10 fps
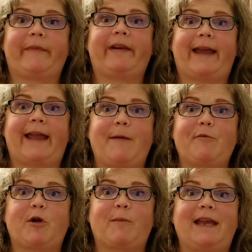that
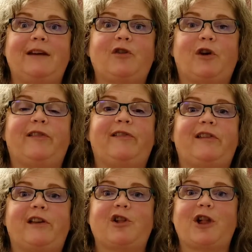capture my interest
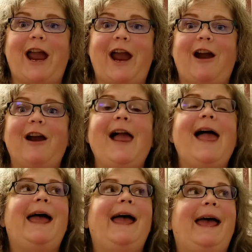to share.
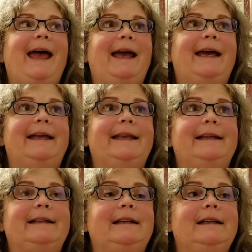
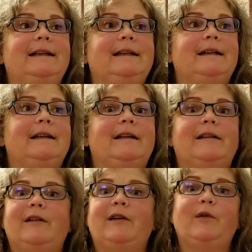And
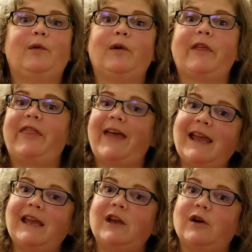
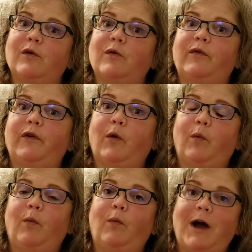thank you for
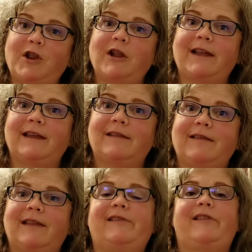watching
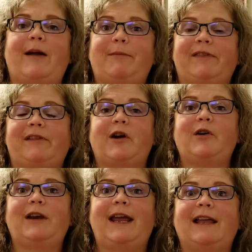this
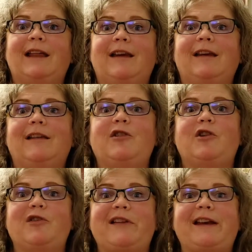episode and
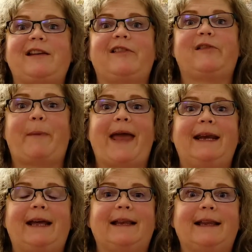choosing to spend
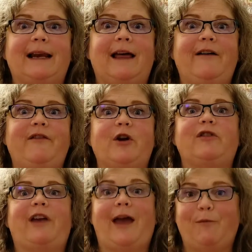a little of your
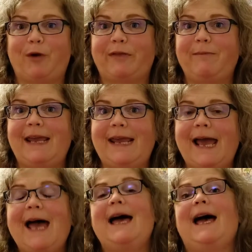time with me.
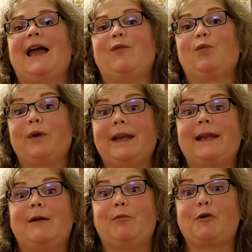I really
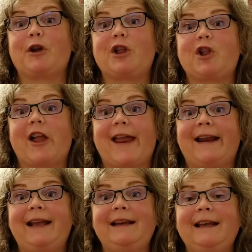appreciate
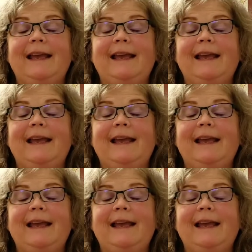it.